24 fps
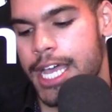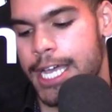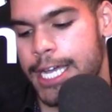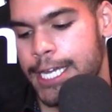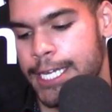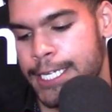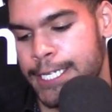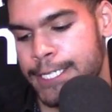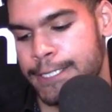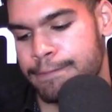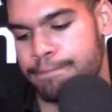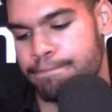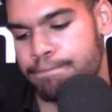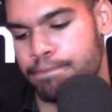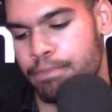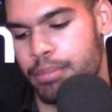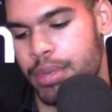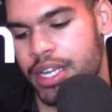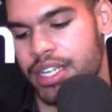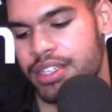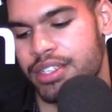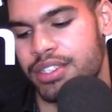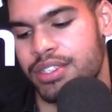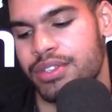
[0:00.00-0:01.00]
Um,
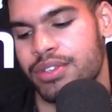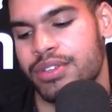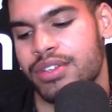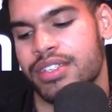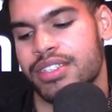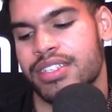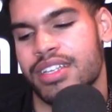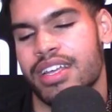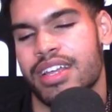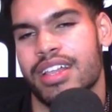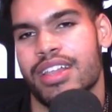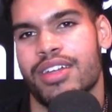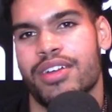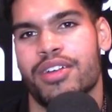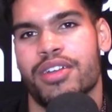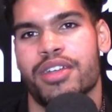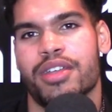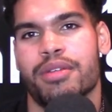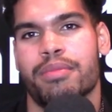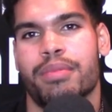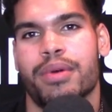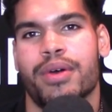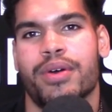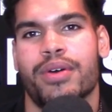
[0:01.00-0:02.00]
but as soon as I
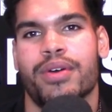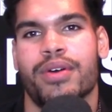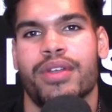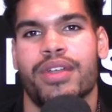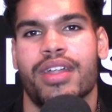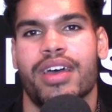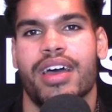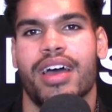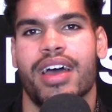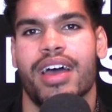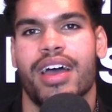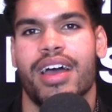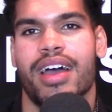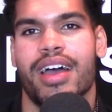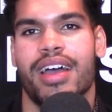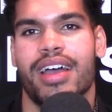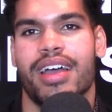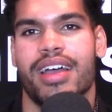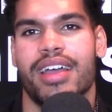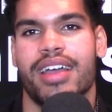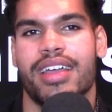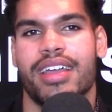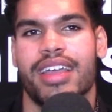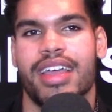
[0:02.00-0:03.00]
learned about uh,
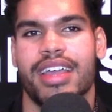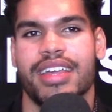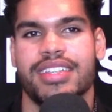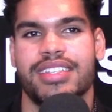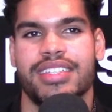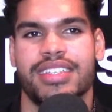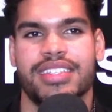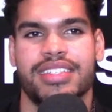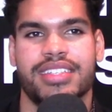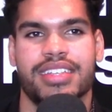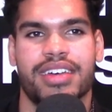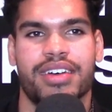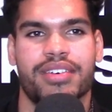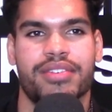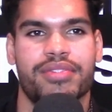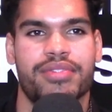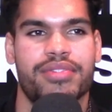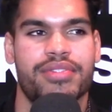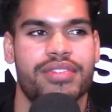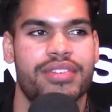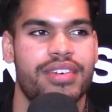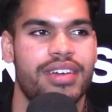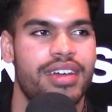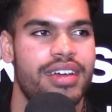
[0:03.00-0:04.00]
cases
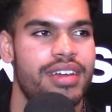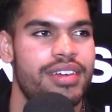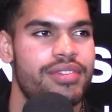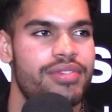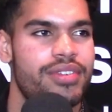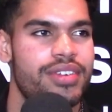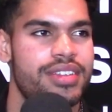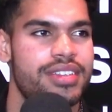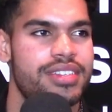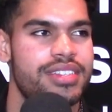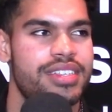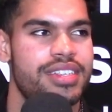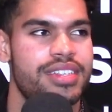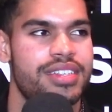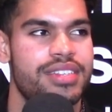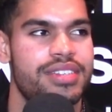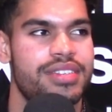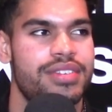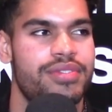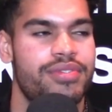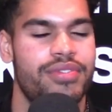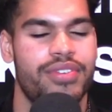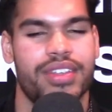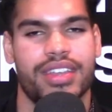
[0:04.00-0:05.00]
of, uh, for
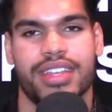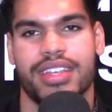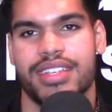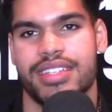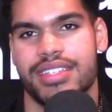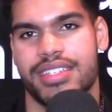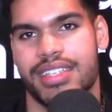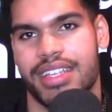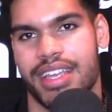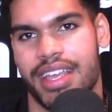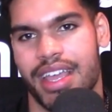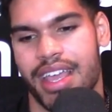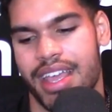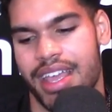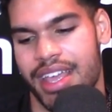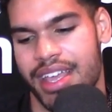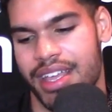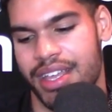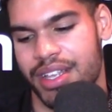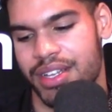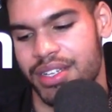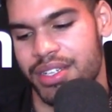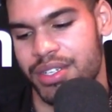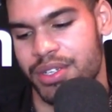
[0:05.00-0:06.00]
instance, Phineas
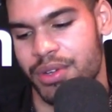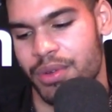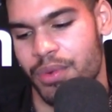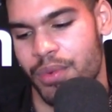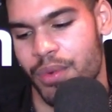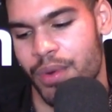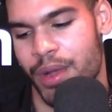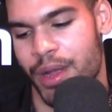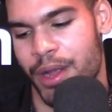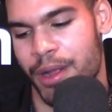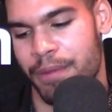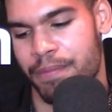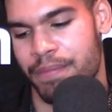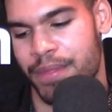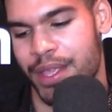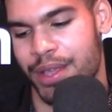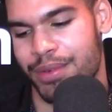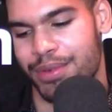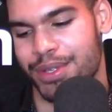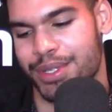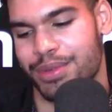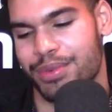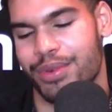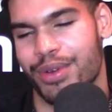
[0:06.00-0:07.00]
Gage, where he
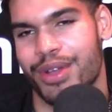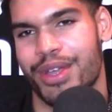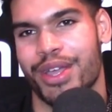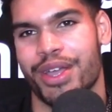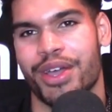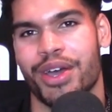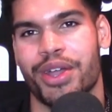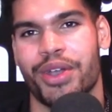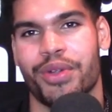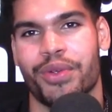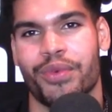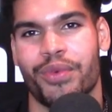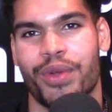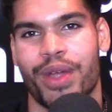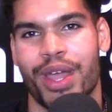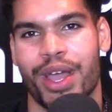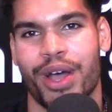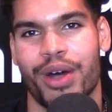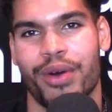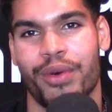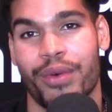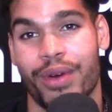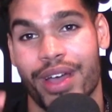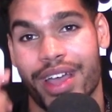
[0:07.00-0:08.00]
was working on a
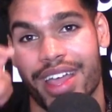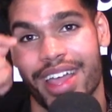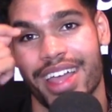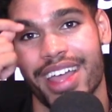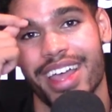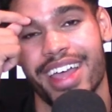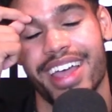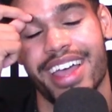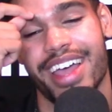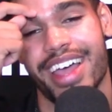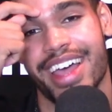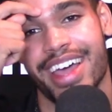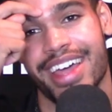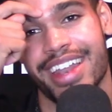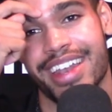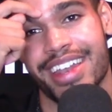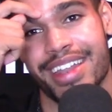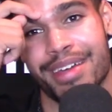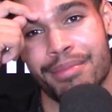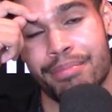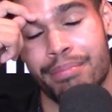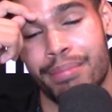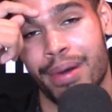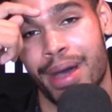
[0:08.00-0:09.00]
railway and
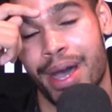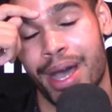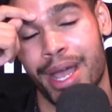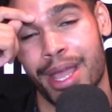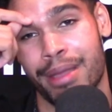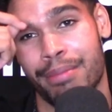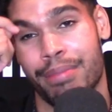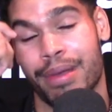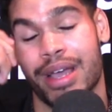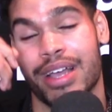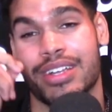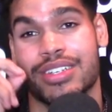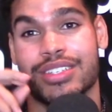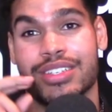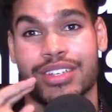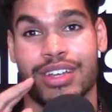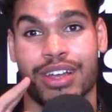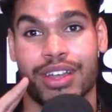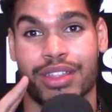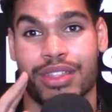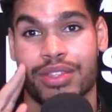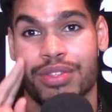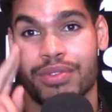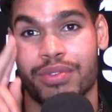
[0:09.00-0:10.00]
a pipe actually
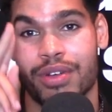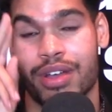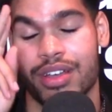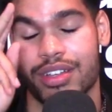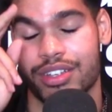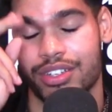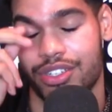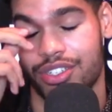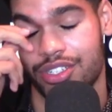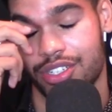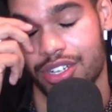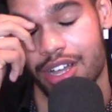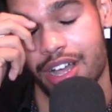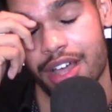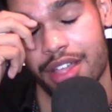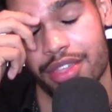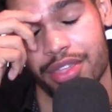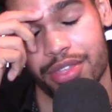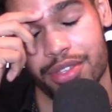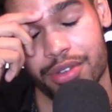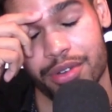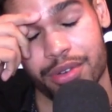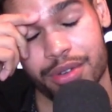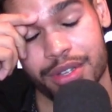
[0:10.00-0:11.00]
got
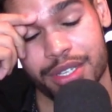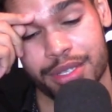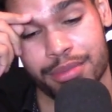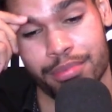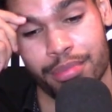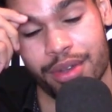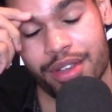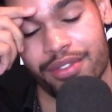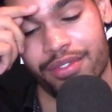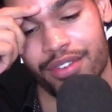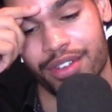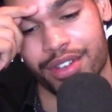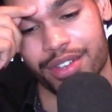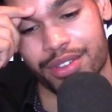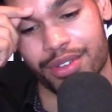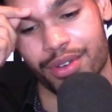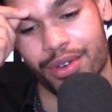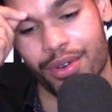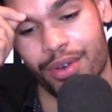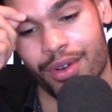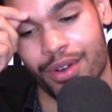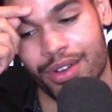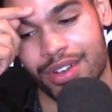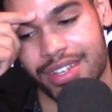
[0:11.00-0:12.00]
shot through his prefrontal
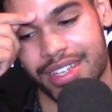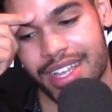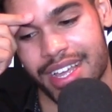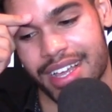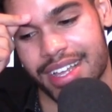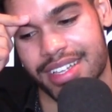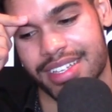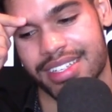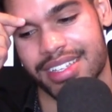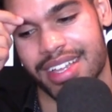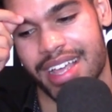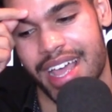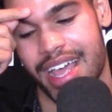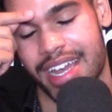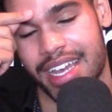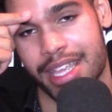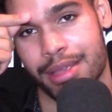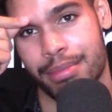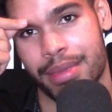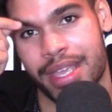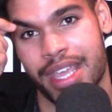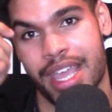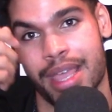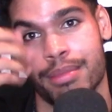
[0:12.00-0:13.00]
cortex and
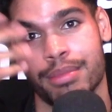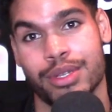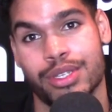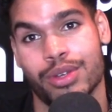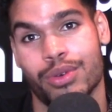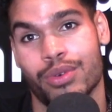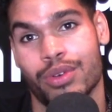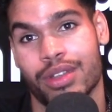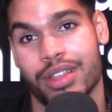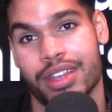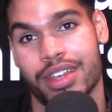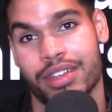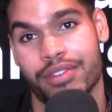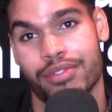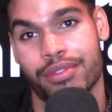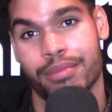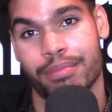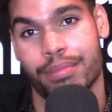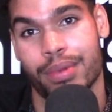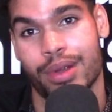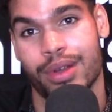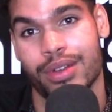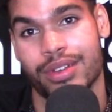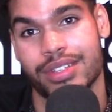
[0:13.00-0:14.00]
he became a totally
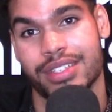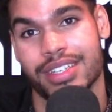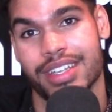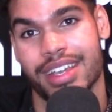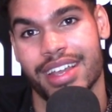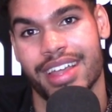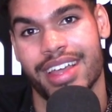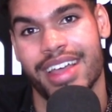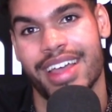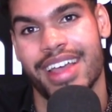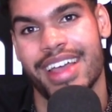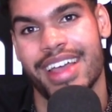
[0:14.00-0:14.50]
different person.